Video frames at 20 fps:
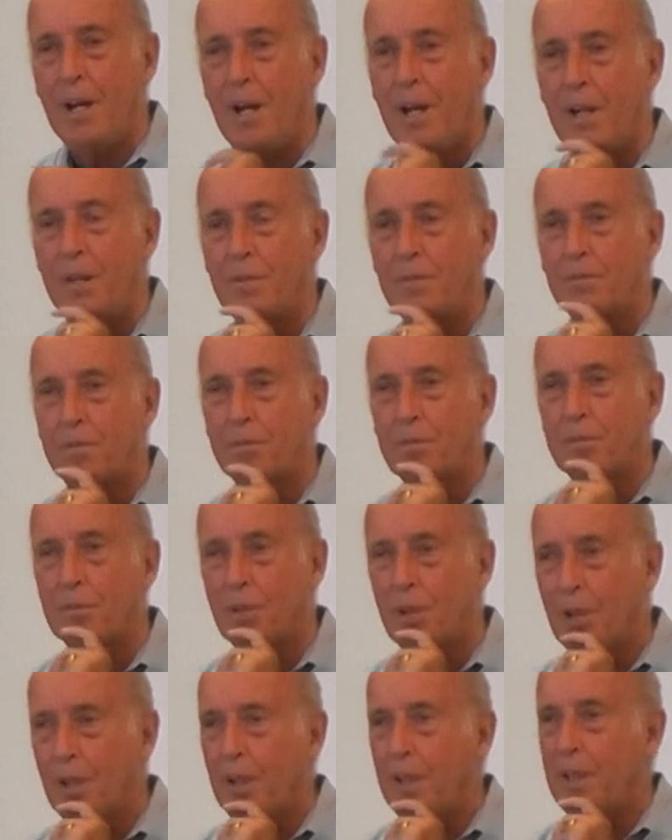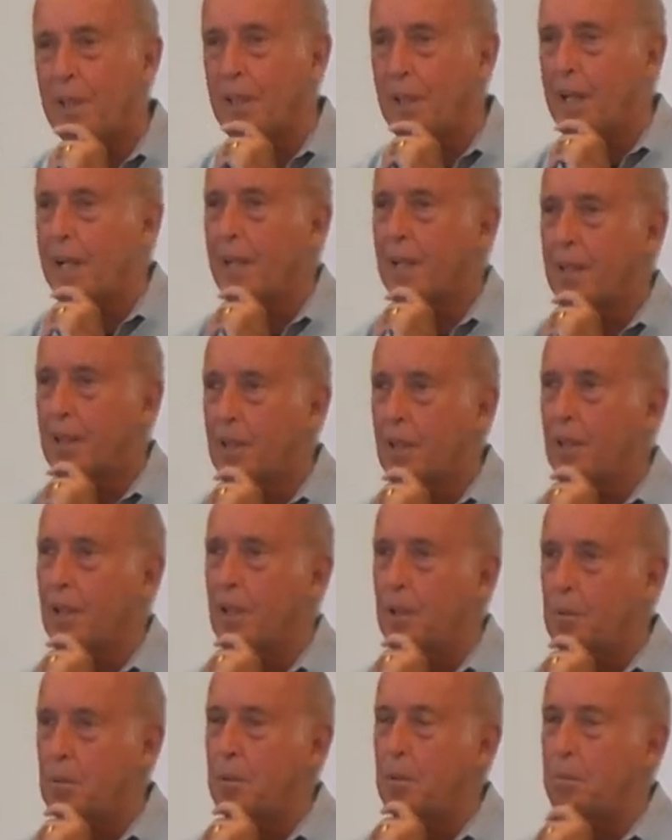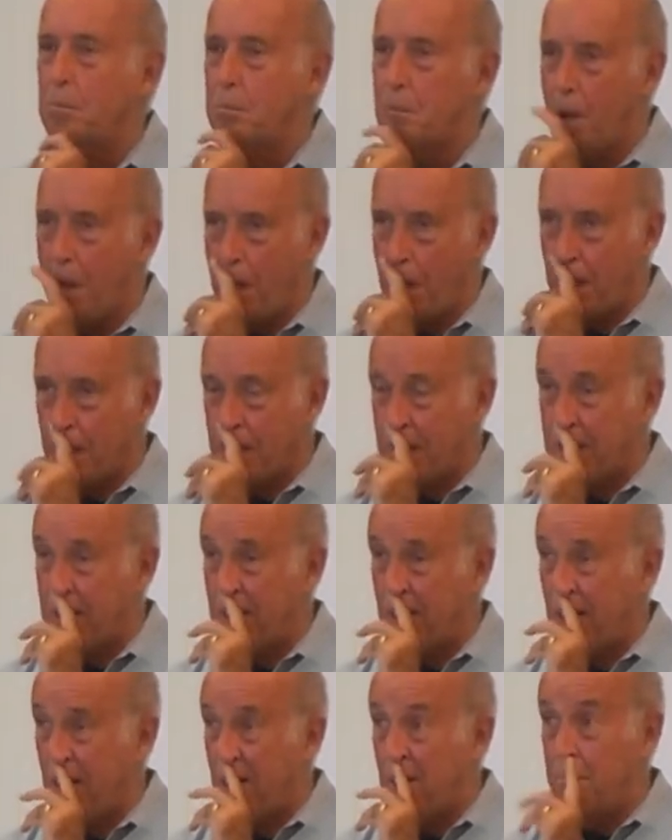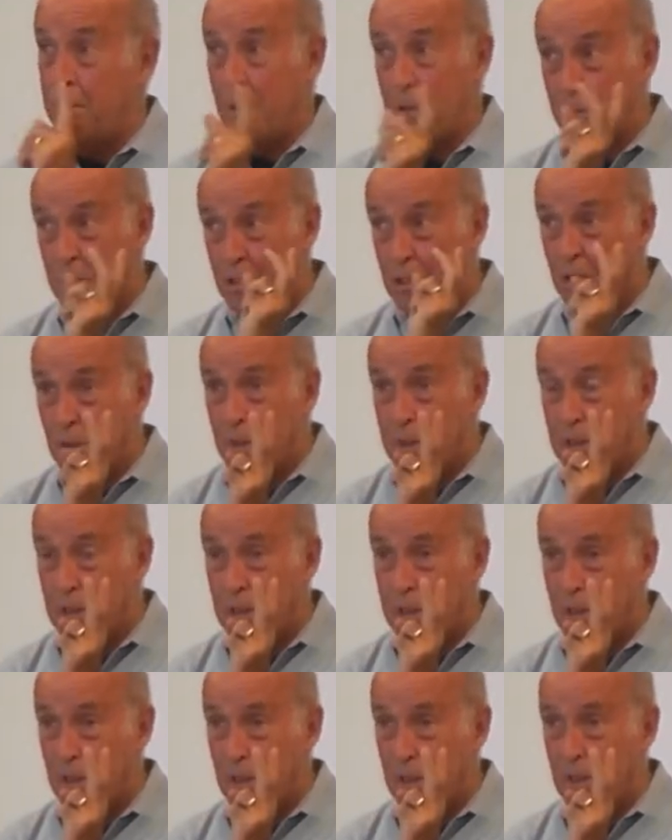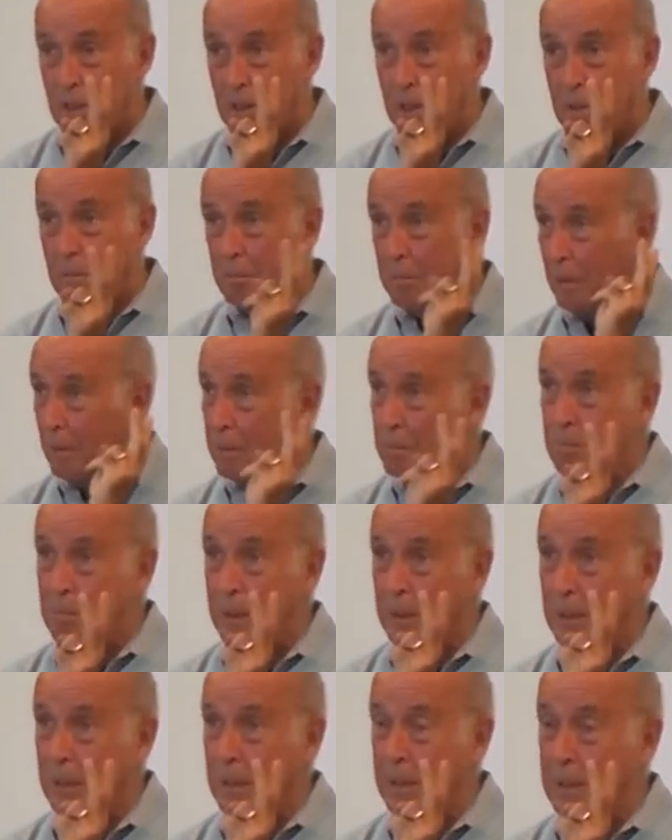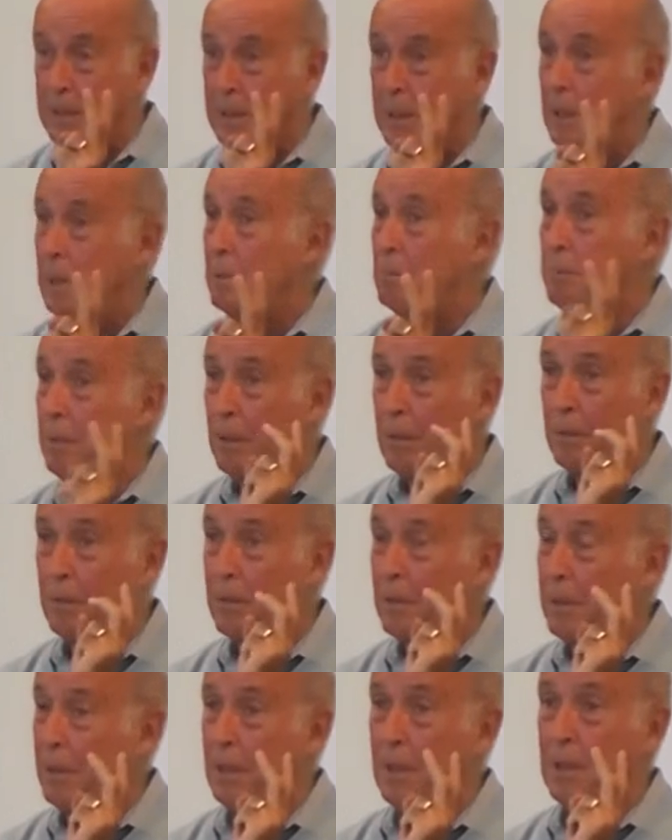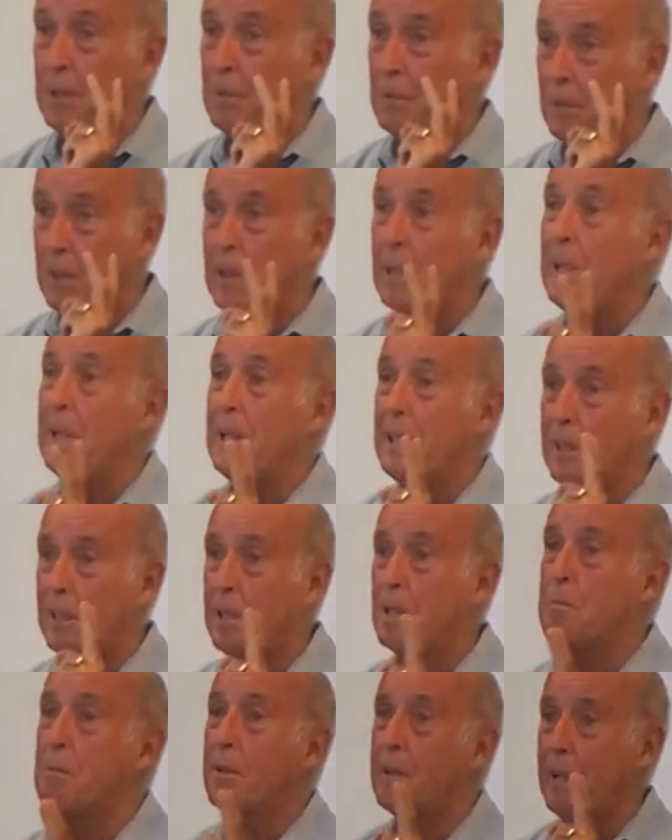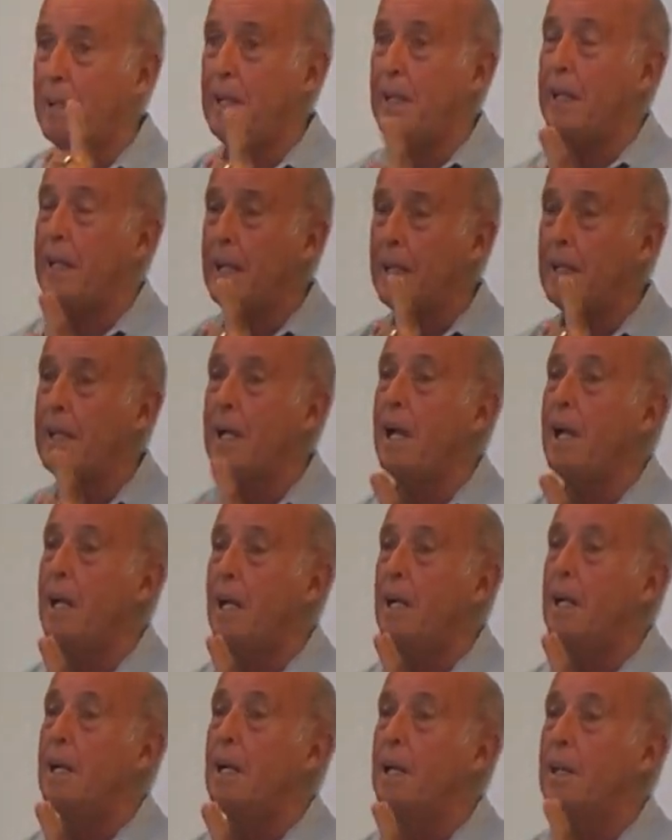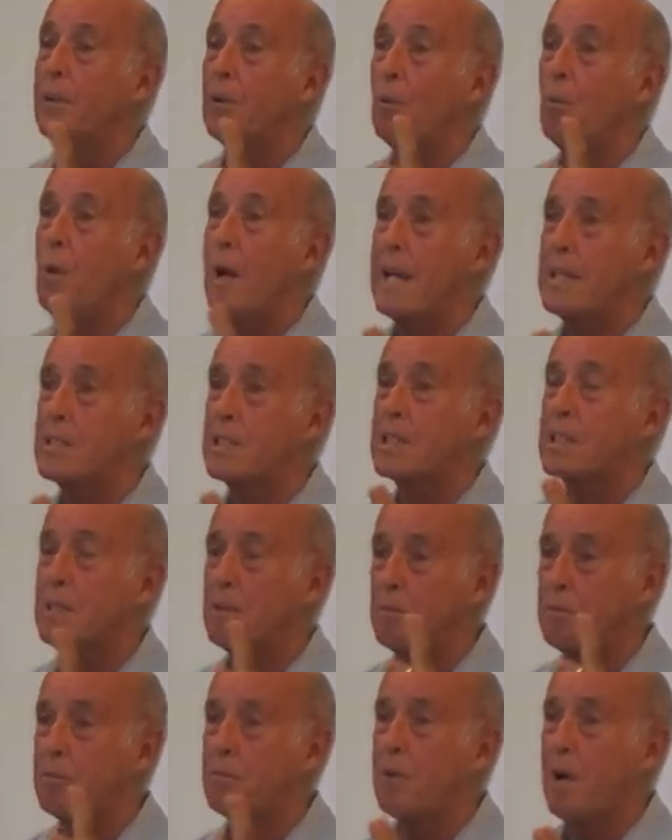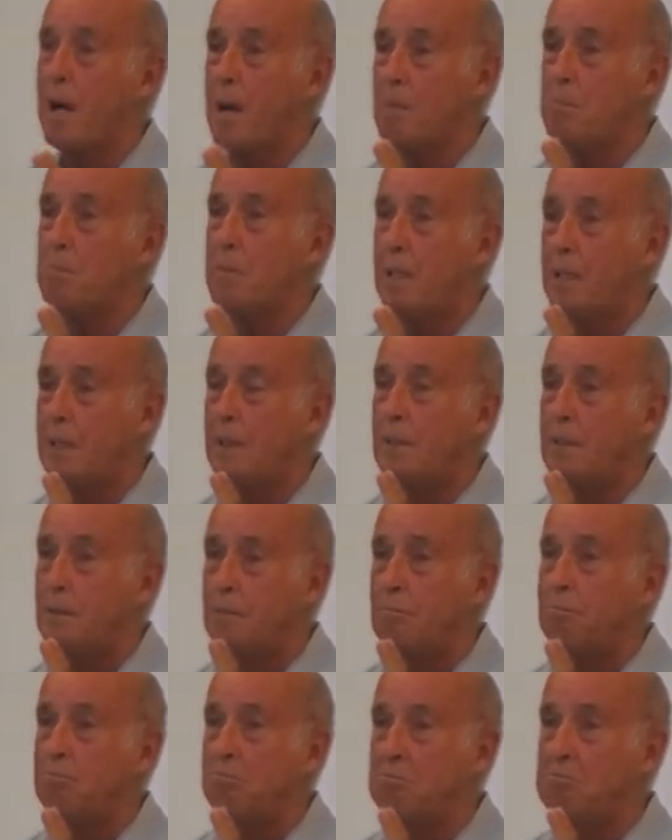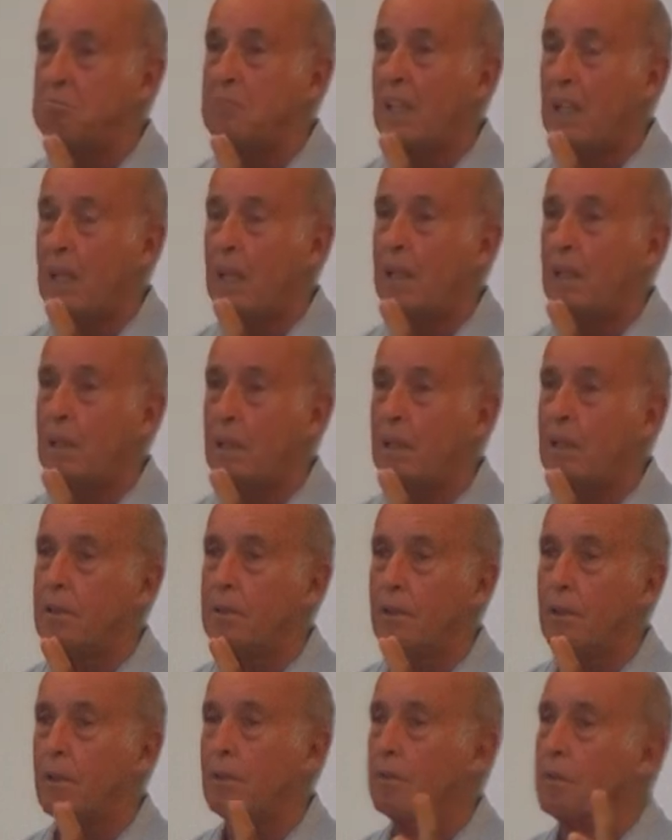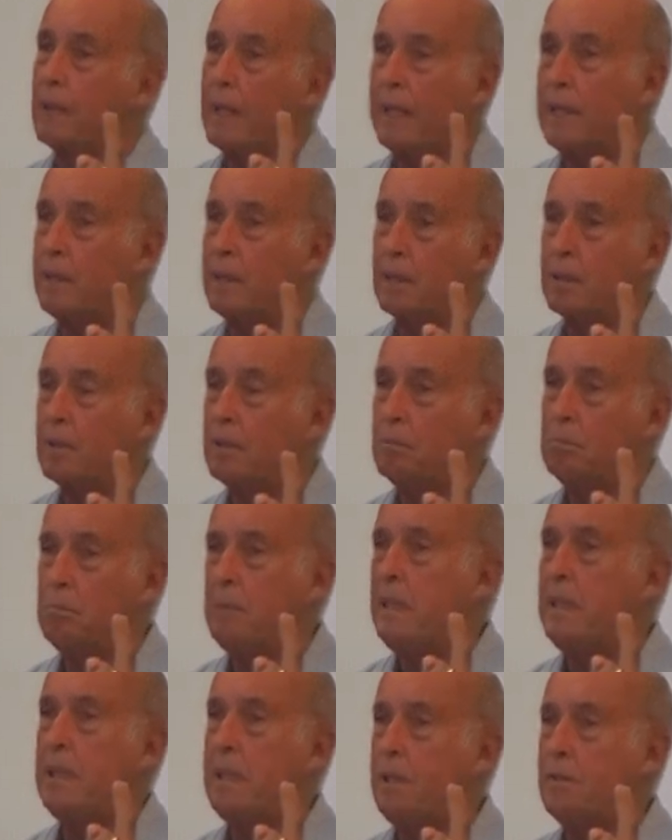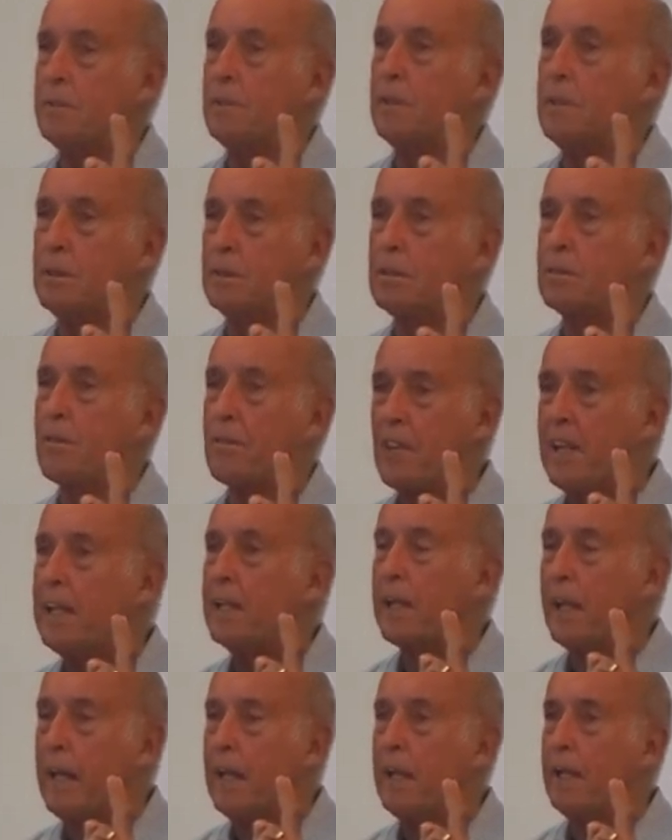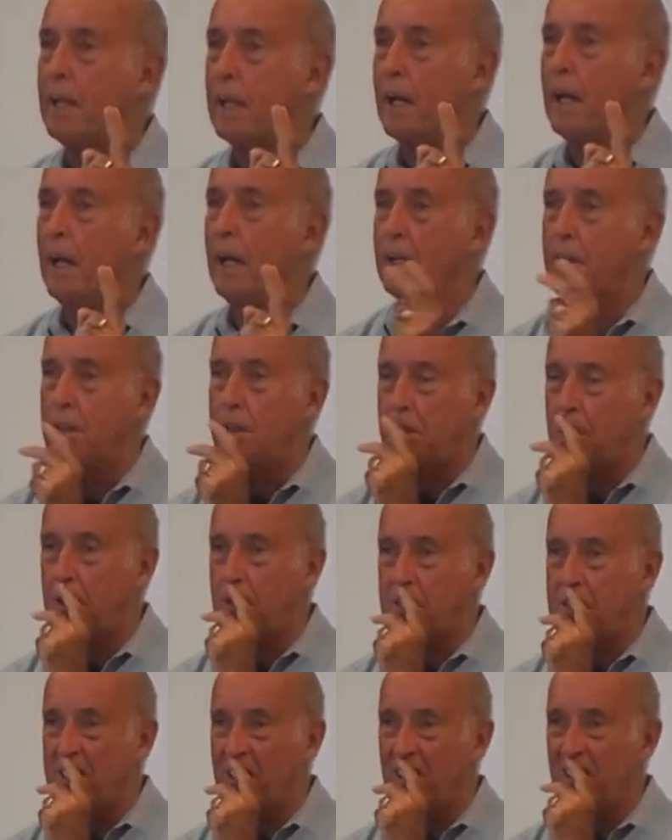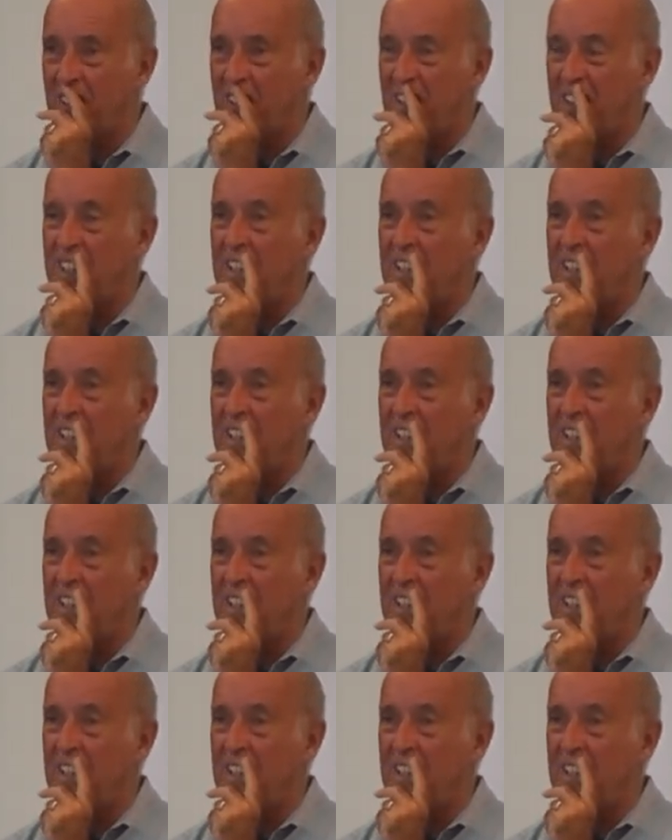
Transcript: And Freud, like Marx, both Jewish, both brilliant, both really liberating the West from the uh, sort of late medieval thinking and culture.